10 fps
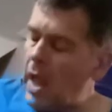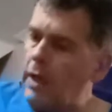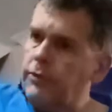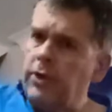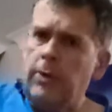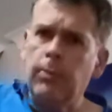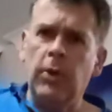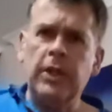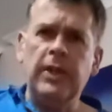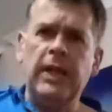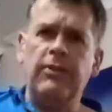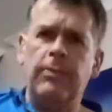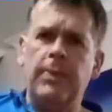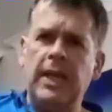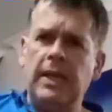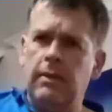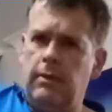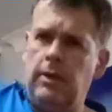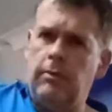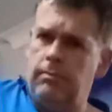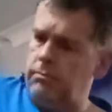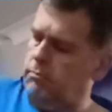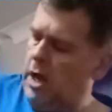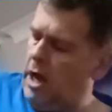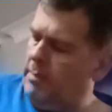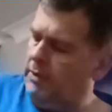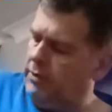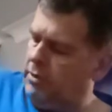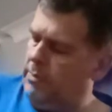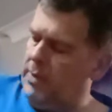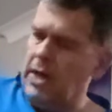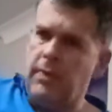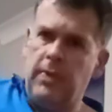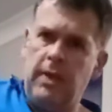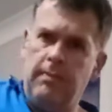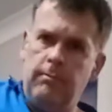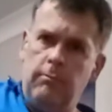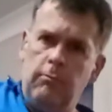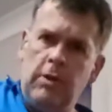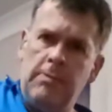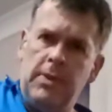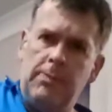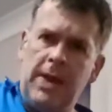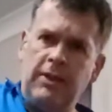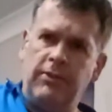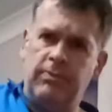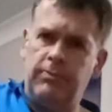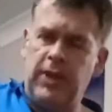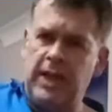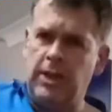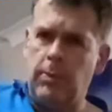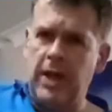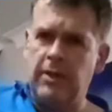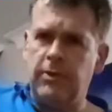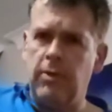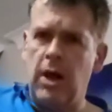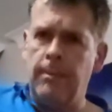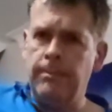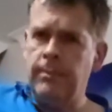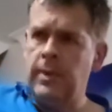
So what you need to be, your arm is going to be on the rim of the bass, taking the weight of your arm,